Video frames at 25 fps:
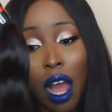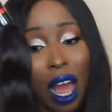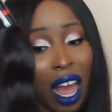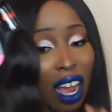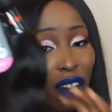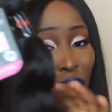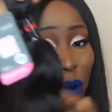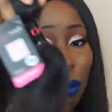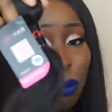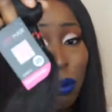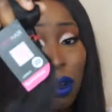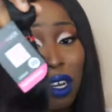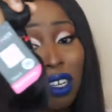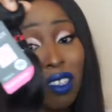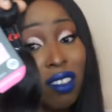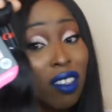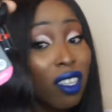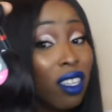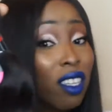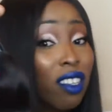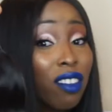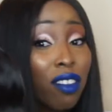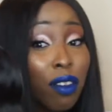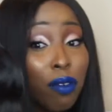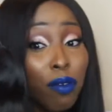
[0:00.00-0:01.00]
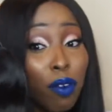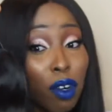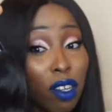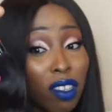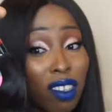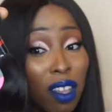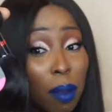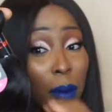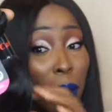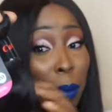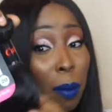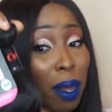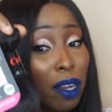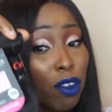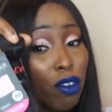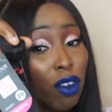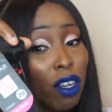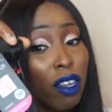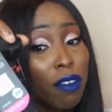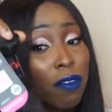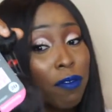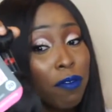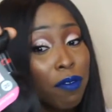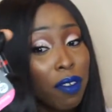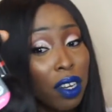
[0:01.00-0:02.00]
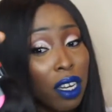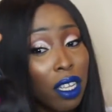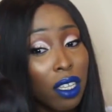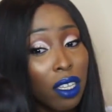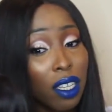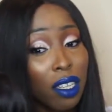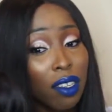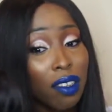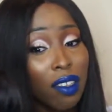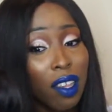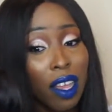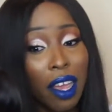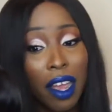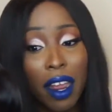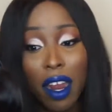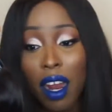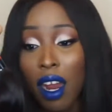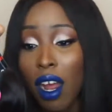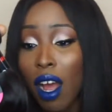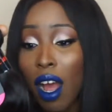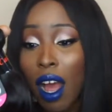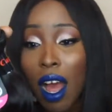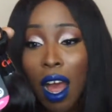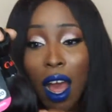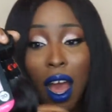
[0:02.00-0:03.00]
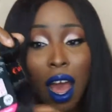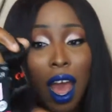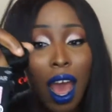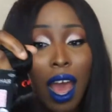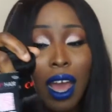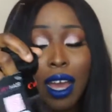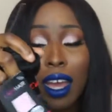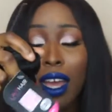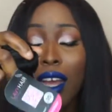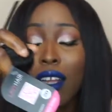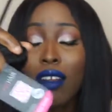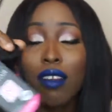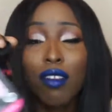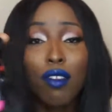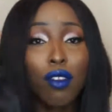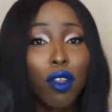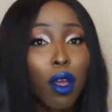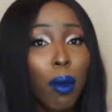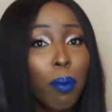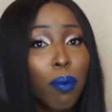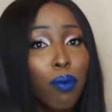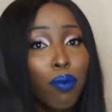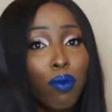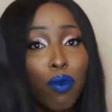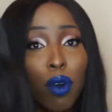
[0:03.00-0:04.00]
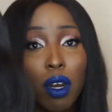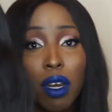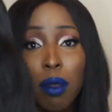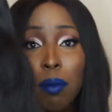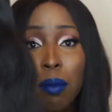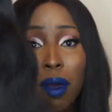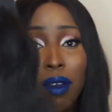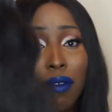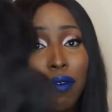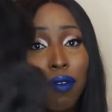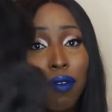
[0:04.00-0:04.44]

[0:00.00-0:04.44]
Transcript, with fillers: an unboxing. This is the first time I'm actually feeling this hair. I can't stop running my